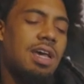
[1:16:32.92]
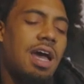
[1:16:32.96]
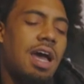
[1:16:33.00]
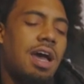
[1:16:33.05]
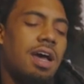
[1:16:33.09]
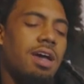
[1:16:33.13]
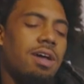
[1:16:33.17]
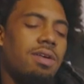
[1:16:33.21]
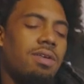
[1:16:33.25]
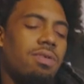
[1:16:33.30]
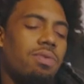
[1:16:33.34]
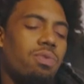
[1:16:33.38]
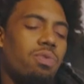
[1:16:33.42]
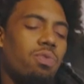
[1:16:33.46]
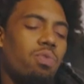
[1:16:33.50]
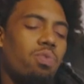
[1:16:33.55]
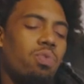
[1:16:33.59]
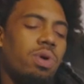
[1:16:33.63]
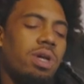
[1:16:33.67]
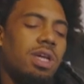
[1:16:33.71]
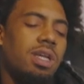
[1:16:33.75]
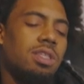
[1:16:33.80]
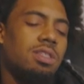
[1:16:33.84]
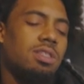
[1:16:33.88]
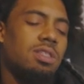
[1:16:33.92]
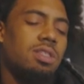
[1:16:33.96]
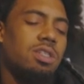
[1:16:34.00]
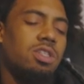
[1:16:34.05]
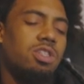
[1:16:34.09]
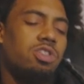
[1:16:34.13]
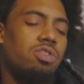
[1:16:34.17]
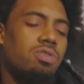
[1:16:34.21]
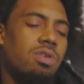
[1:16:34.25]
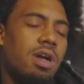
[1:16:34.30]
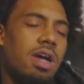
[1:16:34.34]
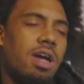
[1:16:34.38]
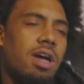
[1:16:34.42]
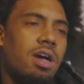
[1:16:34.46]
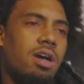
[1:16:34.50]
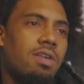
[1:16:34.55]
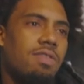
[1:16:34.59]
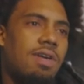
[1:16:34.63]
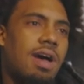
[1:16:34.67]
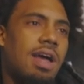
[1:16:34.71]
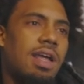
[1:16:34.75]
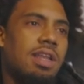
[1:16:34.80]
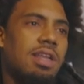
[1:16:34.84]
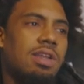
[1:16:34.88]
I went into the
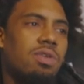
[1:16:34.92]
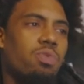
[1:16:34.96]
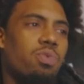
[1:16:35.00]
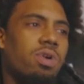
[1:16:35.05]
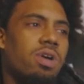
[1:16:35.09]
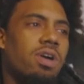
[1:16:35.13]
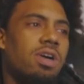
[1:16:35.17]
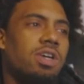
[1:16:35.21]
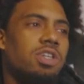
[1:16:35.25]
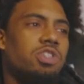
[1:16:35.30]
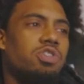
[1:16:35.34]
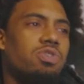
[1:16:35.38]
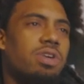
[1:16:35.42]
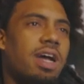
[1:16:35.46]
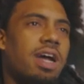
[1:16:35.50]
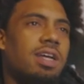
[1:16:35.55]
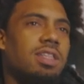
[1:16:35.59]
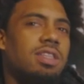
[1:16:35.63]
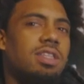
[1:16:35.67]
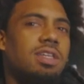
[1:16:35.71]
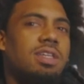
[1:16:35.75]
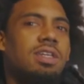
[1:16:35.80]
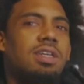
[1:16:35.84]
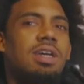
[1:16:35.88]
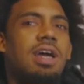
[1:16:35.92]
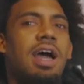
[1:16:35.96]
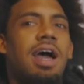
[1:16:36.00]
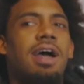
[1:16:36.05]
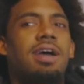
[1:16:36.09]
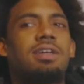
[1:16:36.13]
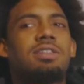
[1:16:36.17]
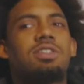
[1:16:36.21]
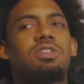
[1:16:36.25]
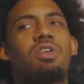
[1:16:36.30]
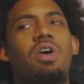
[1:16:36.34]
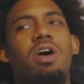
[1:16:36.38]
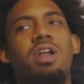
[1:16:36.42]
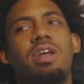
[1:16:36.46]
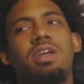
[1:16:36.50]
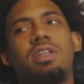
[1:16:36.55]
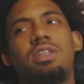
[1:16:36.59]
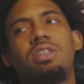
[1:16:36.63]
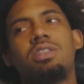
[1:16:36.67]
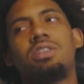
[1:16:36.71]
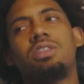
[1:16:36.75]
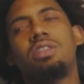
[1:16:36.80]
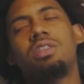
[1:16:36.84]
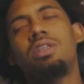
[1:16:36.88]
draft. I went undrafted. I started
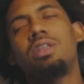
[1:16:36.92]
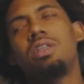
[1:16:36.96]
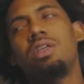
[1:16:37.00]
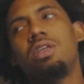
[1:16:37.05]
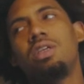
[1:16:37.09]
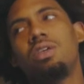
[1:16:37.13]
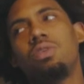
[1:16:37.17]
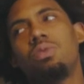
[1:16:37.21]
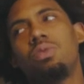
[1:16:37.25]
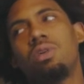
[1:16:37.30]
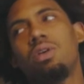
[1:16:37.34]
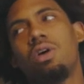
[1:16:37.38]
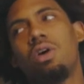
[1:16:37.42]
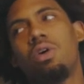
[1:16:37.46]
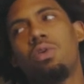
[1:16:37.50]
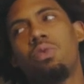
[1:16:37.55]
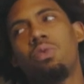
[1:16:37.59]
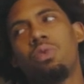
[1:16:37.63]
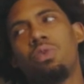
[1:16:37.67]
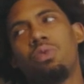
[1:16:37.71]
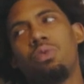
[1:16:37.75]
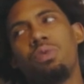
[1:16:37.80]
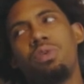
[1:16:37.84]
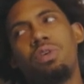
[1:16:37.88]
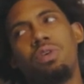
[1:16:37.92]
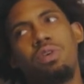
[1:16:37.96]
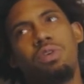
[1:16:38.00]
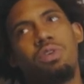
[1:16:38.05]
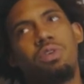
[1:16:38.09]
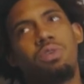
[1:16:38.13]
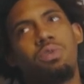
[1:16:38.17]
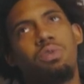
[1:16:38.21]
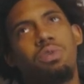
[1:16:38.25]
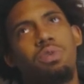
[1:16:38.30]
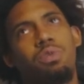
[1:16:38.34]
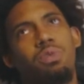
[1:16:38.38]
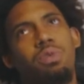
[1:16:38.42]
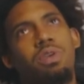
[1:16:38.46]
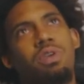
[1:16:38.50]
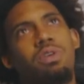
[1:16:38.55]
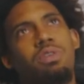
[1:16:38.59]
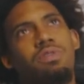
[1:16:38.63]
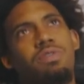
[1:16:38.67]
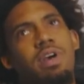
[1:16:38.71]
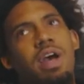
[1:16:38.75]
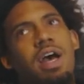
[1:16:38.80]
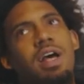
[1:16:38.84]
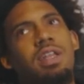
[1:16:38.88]
in the G League with, with Real with
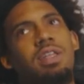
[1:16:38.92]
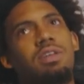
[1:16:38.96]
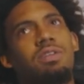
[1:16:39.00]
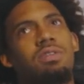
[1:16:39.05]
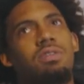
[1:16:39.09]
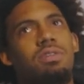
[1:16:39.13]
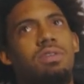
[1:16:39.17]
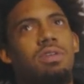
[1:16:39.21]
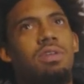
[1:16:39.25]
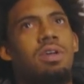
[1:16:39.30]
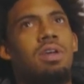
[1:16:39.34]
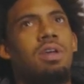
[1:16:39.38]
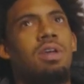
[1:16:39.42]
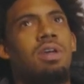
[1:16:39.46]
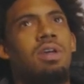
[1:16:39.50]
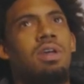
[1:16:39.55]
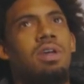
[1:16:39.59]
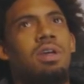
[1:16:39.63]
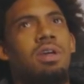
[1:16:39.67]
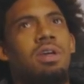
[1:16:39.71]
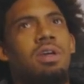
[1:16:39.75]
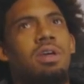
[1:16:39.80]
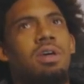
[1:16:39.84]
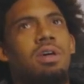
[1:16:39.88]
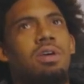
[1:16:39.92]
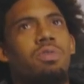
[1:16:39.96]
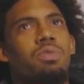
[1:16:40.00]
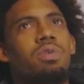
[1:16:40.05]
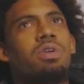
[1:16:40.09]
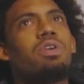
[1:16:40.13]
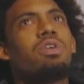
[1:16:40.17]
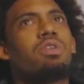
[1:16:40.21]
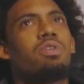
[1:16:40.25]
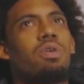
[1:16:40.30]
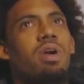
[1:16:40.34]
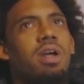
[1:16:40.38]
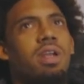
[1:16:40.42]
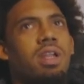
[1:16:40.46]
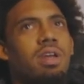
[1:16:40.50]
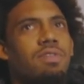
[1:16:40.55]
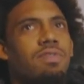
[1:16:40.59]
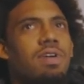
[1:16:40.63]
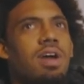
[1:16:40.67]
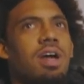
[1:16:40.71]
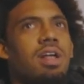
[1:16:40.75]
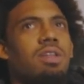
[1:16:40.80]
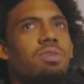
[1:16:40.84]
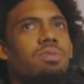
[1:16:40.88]
Real Valley. Rio Grande
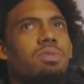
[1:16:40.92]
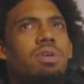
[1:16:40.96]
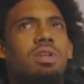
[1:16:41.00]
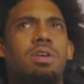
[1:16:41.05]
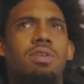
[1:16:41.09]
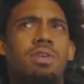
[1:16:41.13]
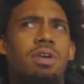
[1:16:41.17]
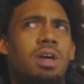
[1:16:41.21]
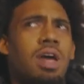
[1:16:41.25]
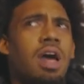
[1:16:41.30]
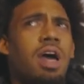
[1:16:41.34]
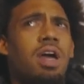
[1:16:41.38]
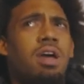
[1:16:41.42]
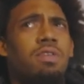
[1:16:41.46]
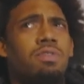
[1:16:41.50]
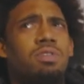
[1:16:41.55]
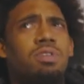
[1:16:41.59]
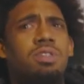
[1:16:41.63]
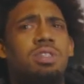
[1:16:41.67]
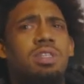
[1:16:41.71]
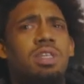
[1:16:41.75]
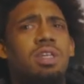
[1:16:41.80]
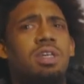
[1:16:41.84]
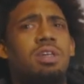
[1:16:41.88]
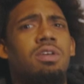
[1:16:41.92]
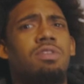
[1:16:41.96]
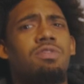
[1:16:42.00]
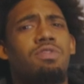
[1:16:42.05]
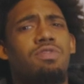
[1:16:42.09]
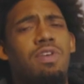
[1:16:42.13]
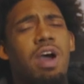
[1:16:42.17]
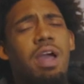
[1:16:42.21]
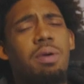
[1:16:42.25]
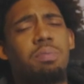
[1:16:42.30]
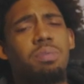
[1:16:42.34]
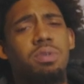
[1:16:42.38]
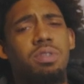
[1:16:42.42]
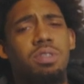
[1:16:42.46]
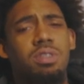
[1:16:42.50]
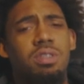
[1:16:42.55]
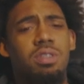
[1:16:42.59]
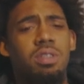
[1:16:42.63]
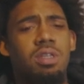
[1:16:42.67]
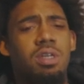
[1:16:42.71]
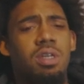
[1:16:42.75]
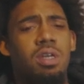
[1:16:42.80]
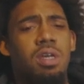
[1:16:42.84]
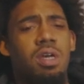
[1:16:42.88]
Valley, whatever, however you say it, Vipers.
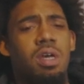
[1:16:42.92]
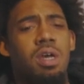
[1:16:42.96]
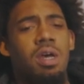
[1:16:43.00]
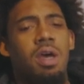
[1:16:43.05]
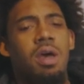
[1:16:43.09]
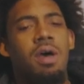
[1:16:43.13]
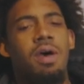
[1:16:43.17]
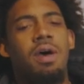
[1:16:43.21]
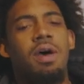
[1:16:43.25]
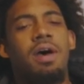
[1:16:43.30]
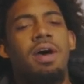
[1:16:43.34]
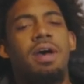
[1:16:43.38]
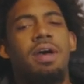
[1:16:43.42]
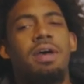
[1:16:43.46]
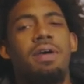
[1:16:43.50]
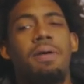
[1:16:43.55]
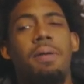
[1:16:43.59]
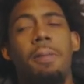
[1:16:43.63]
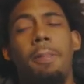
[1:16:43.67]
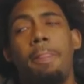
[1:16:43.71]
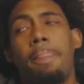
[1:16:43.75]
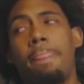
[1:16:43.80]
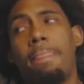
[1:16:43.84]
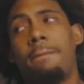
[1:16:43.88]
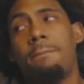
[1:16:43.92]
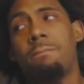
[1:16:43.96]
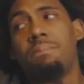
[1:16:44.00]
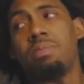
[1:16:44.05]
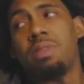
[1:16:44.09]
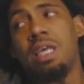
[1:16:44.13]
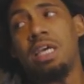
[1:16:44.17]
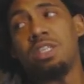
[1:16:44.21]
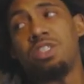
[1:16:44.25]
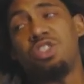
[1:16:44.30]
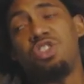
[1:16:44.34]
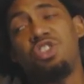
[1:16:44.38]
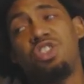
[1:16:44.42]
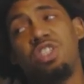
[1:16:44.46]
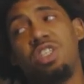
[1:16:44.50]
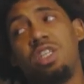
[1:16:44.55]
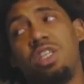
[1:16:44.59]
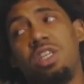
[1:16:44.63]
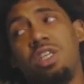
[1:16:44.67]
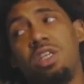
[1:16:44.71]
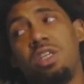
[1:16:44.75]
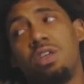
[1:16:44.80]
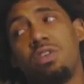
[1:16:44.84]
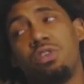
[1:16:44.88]
That's what team that is. That's the G
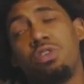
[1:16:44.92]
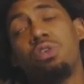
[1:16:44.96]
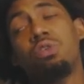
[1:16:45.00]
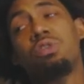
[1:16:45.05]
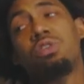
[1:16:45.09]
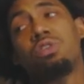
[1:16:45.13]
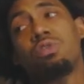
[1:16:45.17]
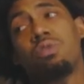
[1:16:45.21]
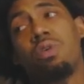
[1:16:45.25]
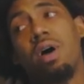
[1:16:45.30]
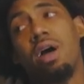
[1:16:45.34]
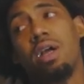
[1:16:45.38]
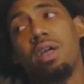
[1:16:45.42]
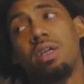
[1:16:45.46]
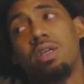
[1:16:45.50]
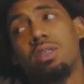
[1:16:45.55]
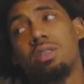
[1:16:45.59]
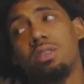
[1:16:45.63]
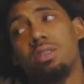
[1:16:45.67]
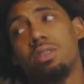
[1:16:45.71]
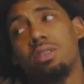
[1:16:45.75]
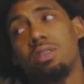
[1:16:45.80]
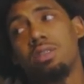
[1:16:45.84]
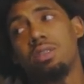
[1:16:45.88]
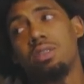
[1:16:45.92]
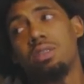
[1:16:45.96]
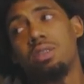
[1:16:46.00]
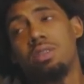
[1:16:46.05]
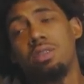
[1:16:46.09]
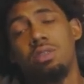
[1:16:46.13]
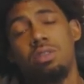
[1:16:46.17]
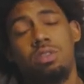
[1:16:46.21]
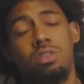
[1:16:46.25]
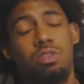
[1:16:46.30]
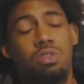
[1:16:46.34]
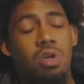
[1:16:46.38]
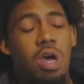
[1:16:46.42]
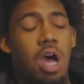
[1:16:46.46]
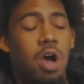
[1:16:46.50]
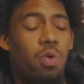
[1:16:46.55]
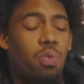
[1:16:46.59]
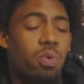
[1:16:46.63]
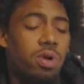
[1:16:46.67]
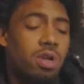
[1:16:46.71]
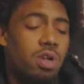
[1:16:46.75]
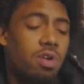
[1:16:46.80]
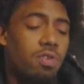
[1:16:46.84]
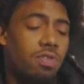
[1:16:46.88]
League of Houston Rockets. For the Rockets. So I
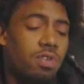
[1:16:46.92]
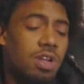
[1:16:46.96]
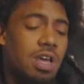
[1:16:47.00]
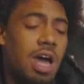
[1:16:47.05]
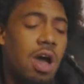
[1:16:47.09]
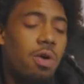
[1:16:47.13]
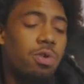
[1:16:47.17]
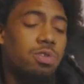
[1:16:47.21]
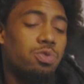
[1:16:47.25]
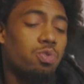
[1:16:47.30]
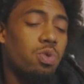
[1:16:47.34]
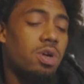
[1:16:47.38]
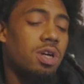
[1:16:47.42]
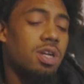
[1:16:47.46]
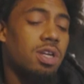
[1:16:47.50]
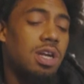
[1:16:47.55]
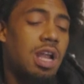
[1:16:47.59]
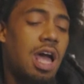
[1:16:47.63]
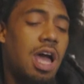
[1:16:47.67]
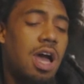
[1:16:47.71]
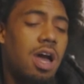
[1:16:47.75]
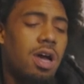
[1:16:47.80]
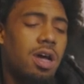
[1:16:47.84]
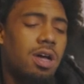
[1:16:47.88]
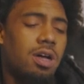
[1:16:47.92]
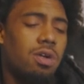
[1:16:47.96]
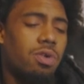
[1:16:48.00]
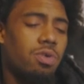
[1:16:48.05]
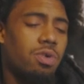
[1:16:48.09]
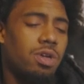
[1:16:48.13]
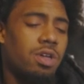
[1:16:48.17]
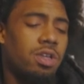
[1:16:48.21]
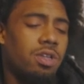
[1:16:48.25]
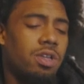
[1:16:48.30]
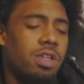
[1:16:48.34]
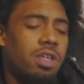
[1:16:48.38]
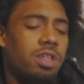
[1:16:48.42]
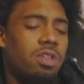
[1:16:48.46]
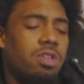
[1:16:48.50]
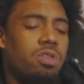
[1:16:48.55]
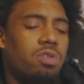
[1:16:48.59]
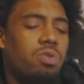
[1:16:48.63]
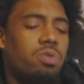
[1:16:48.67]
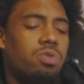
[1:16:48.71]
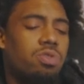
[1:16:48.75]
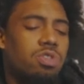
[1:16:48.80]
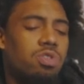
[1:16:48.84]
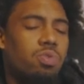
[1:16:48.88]
went over there. I was working out in, in
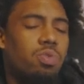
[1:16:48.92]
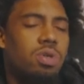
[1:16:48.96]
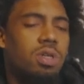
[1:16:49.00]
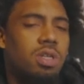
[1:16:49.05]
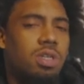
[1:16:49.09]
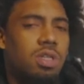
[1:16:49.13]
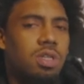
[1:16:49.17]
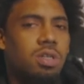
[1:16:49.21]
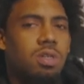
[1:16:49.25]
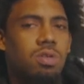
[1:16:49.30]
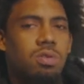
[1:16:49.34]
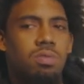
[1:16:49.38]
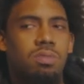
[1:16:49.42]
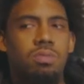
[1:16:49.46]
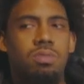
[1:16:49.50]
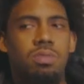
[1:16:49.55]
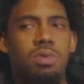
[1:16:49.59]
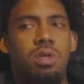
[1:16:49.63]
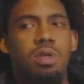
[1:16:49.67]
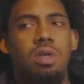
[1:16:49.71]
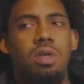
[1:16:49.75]
Houston with them.